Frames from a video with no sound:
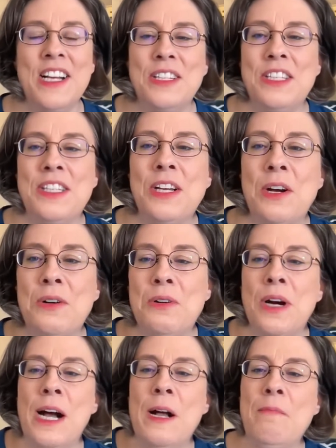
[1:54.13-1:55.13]
So
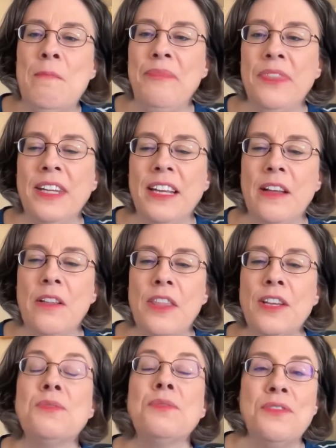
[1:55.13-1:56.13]
um,
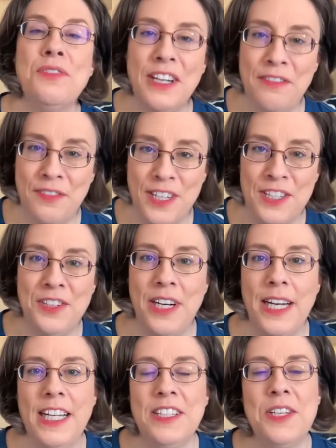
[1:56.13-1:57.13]
this was very
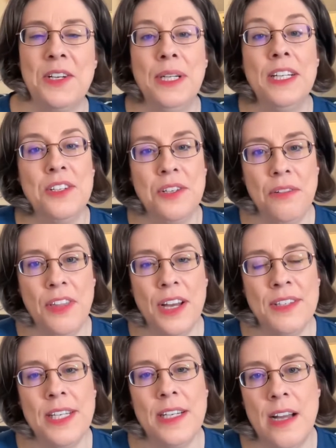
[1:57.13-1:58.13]
frustrating. So in
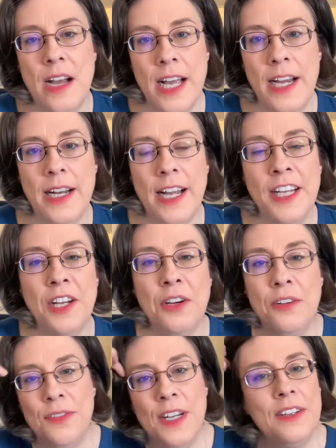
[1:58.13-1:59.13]
2009, I
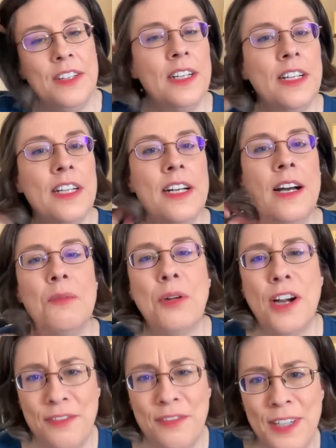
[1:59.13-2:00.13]
co-founded a
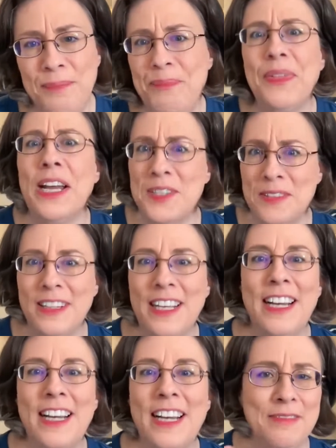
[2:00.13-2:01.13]
nonprofit. As,
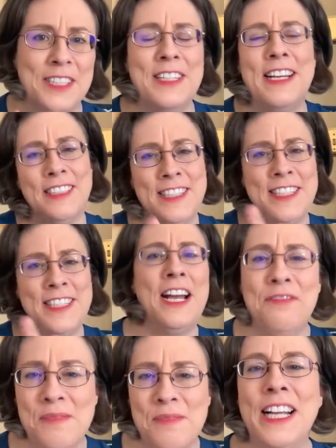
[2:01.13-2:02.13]
as, aside
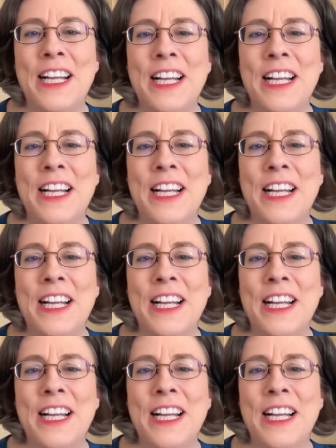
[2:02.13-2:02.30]
from my